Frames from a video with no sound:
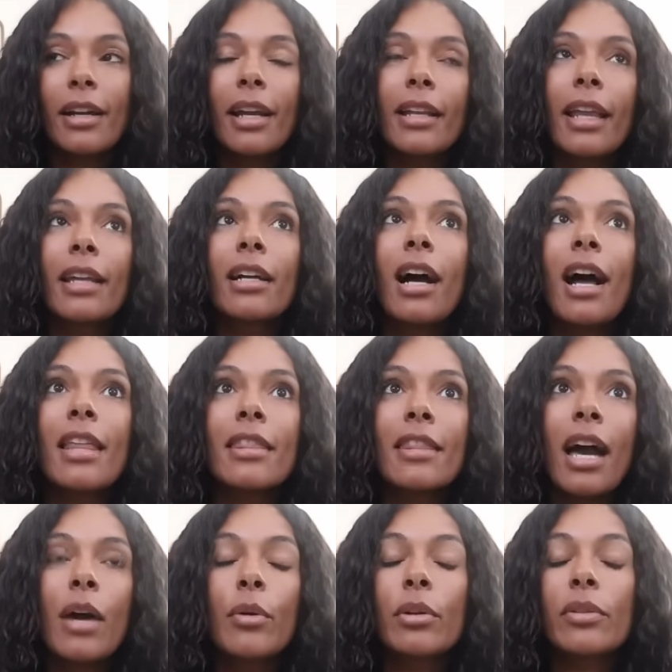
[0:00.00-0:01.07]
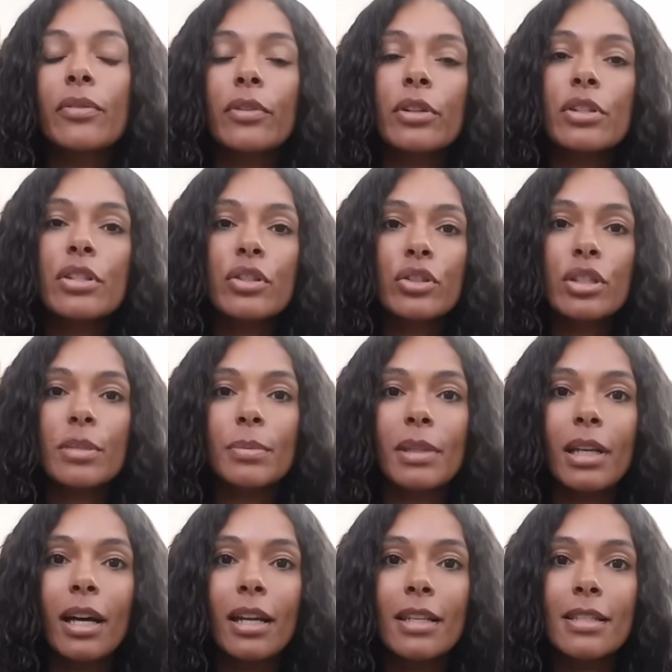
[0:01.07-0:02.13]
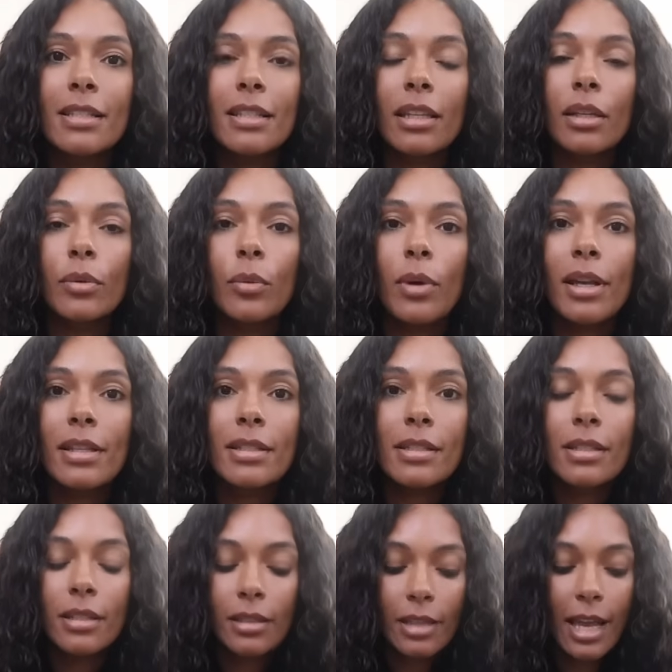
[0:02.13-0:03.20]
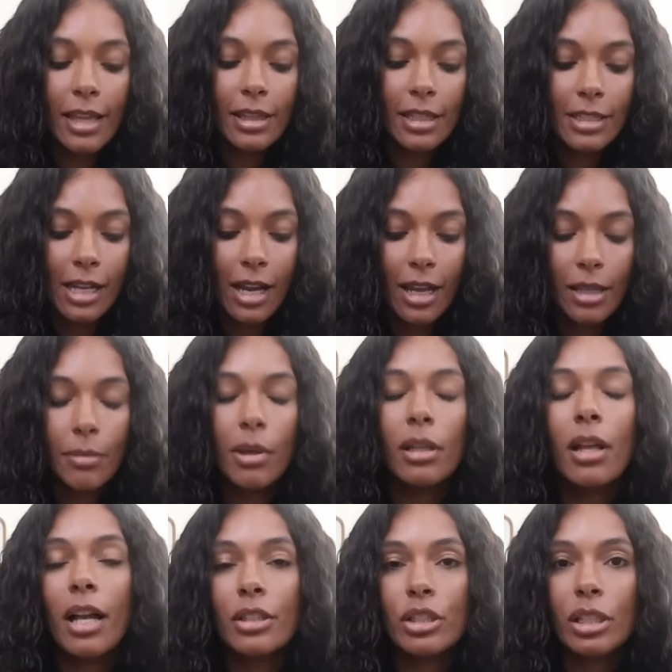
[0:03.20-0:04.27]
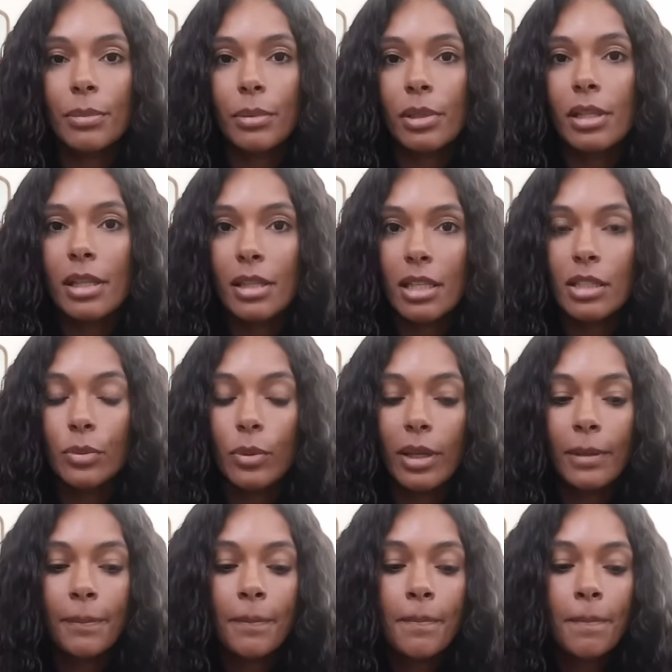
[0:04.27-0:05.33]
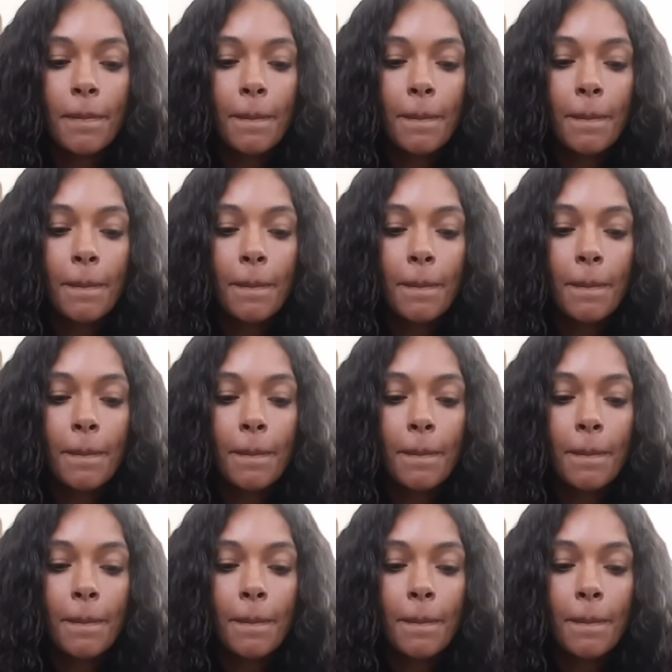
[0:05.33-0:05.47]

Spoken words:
and I got that one first just because it was at the time a lot cheaper than this one.